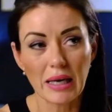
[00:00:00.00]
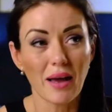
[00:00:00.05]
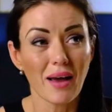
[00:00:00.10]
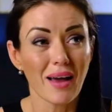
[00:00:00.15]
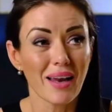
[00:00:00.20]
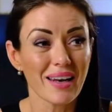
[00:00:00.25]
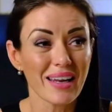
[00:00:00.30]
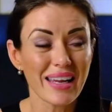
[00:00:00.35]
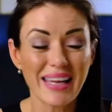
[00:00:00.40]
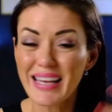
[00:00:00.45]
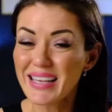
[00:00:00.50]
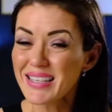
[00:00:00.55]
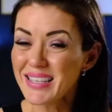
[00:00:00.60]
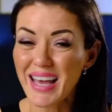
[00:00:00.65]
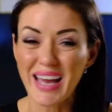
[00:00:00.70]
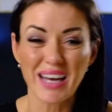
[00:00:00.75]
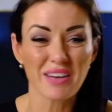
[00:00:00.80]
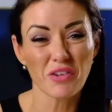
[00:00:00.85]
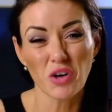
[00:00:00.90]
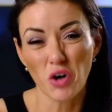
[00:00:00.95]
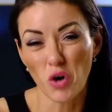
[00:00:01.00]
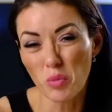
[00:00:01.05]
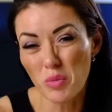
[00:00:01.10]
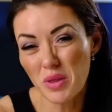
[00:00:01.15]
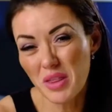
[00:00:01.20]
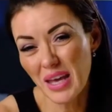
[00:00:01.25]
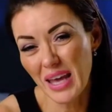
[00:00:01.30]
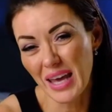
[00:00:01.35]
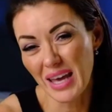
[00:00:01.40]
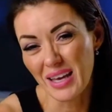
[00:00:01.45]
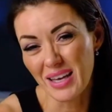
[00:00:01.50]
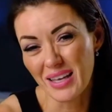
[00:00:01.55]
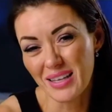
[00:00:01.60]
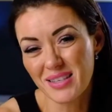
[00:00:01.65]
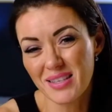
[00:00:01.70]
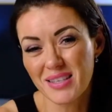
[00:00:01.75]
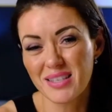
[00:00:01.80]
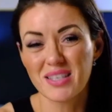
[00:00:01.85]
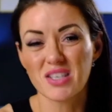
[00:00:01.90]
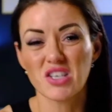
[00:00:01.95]
And he's kind of at home with the
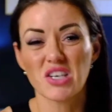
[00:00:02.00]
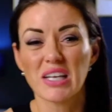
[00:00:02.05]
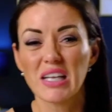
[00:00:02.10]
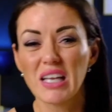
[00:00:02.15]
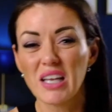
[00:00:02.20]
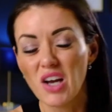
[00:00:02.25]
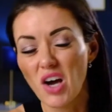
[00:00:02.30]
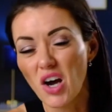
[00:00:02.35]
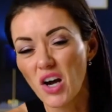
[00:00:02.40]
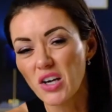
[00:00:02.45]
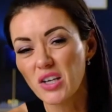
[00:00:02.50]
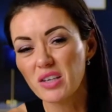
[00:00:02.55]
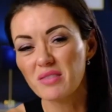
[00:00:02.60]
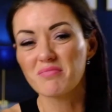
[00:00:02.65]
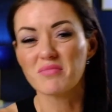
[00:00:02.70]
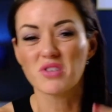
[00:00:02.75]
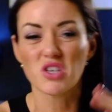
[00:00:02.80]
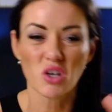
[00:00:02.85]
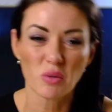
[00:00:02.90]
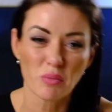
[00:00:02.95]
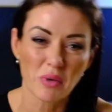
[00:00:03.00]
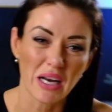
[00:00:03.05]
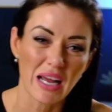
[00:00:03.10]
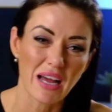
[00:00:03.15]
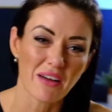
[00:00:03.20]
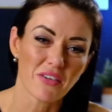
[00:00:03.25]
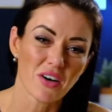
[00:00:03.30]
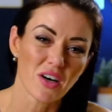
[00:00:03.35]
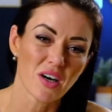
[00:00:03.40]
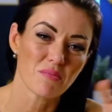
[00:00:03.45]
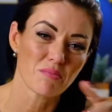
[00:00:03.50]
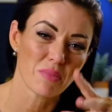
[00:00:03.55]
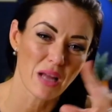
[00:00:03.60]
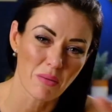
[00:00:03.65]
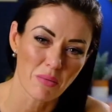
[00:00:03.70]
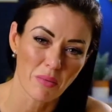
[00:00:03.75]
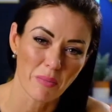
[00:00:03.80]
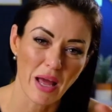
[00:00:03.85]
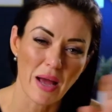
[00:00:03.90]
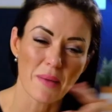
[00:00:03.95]
kids, chilling out and doing whatever and
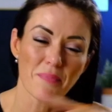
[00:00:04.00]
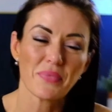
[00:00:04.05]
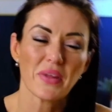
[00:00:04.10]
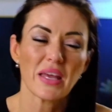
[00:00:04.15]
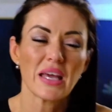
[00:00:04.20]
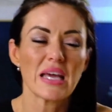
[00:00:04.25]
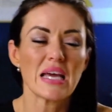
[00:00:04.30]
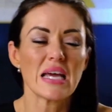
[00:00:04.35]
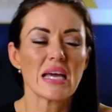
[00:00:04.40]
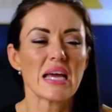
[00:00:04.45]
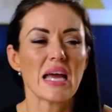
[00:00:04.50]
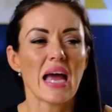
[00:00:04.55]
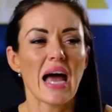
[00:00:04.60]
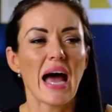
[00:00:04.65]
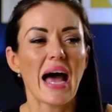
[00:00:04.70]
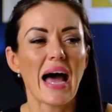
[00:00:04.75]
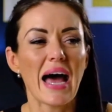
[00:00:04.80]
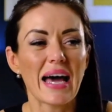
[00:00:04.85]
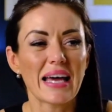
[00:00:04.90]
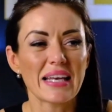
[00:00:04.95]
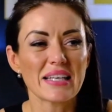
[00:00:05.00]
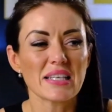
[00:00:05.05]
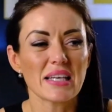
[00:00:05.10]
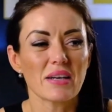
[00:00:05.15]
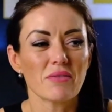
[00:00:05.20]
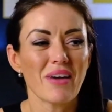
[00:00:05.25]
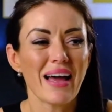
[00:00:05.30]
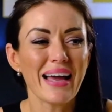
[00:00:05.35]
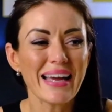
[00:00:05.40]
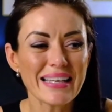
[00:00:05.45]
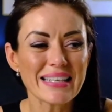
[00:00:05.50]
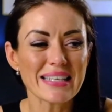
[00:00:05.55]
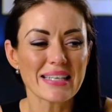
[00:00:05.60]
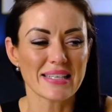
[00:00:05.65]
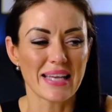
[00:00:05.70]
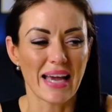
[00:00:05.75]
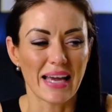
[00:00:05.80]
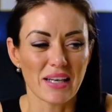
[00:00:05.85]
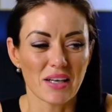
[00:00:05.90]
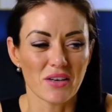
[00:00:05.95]
blah, blah, blah. And Ryan
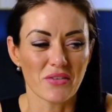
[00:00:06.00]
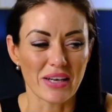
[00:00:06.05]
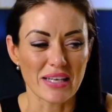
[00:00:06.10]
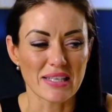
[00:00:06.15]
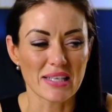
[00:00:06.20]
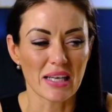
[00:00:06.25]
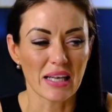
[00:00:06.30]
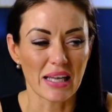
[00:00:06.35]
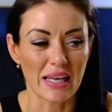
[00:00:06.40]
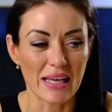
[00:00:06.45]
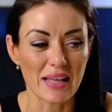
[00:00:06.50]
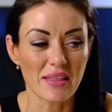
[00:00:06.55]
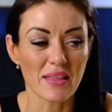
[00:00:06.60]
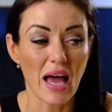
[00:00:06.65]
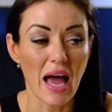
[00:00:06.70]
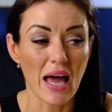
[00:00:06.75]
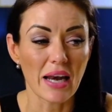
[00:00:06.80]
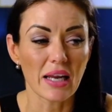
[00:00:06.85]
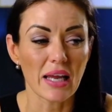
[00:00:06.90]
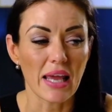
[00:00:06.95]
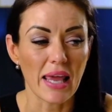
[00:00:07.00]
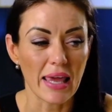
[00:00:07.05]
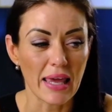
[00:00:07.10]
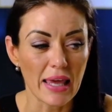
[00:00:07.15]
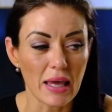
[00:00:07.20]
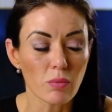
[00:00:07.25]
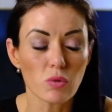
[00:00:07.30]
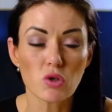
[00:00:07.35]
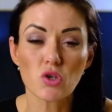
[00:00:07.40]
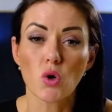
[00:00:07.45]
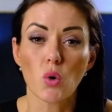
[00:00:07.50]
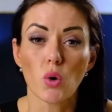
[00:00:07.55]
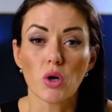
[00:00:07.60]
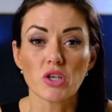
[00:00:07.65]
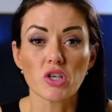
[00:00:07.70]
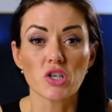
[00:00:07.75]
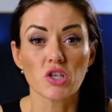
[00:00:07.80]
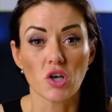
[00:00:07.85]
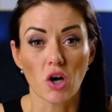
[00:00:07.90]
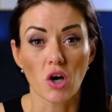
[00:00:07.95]
decided recently that he was
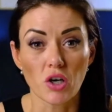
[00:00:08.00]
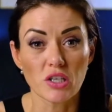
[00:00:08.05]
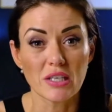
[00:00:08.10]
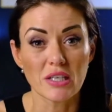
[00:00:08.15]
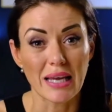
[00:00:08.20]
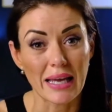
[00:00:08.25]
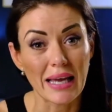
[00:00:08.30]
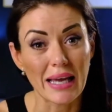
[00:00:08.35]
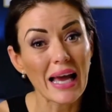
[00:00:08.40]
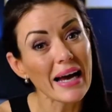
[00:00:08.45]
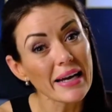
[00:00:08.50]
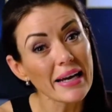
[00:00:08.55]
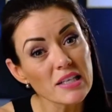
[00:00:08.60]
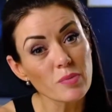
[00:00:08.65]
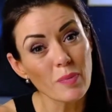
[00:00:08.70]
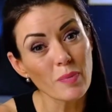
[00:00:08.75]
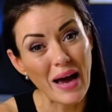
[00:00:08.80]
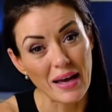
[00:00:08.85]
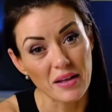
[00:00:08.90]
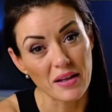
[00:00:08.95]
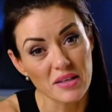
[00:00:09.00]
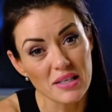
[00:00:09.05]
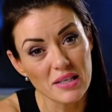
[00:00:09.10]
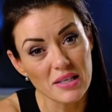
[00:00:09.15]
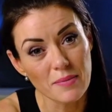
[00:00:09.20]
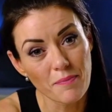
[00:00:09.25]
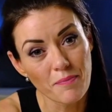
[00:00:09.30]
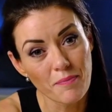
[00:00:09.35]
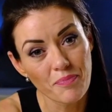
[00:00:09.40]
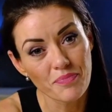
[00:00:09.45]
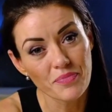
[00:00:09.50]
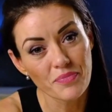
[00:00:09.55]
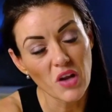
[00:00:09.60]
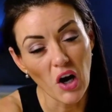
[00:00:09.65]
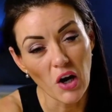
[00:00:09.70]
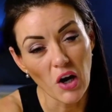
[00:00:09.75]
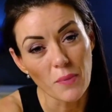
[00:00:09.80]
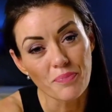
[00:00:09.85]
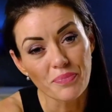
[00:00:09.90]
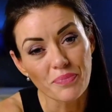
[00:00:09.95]
going to start taking ice baths.
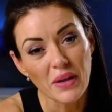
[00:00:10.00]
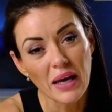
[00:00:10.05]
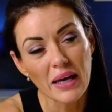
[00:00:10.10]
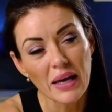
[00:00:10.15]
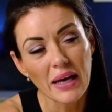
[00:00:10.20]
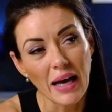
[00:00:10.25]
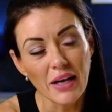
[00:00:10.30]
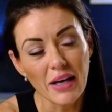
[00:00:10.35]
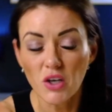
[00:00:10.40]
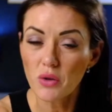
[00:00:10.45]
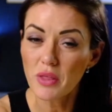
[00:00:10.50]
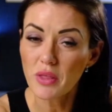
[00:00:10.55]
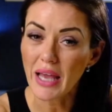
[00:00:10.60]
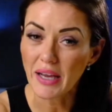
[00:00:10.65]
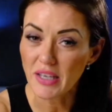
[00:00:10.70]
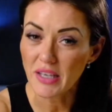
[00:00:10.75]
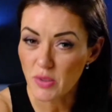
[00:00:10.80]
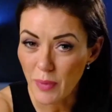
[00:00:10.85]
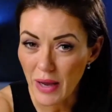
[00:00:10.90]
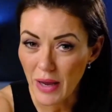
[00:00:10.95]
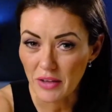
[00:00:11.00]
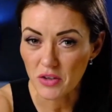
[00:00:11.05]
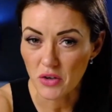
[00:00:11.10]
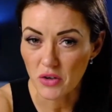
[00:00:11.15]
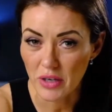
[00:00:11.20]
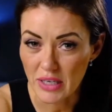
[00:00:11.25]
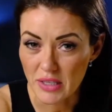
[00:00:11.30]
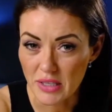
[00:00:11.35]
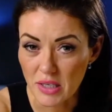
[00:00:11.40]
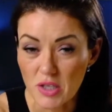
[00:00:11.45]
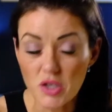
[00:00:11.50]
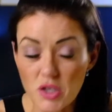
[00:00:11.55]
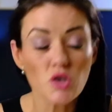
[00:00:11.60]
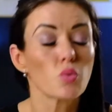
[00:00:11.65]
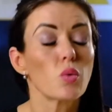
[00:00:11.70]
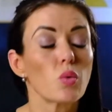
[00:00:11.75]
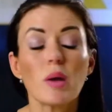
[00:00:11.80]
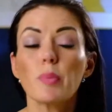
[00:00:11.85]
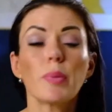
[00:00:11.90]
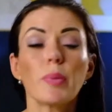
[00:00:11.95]
Now, I know the ice bath craze is
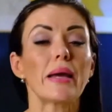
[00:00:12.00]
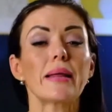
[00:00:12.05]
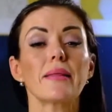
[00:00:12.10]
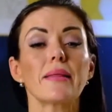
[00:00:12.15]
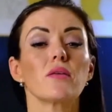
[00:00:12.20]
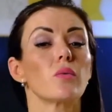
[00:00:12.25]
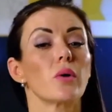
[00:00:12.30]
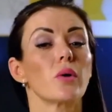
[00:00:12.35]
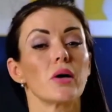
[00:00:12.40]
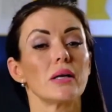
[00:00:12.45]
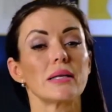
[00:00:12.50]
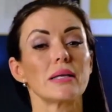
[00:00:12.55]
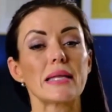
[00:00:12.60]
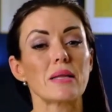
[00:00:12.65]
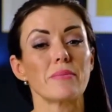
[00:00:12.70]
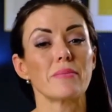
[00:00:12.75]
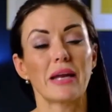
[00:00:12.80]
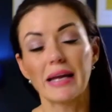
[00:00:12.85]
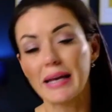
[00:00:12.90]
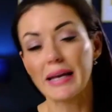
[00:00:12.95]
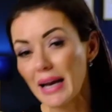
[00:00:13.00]
sweeping the world at the minute.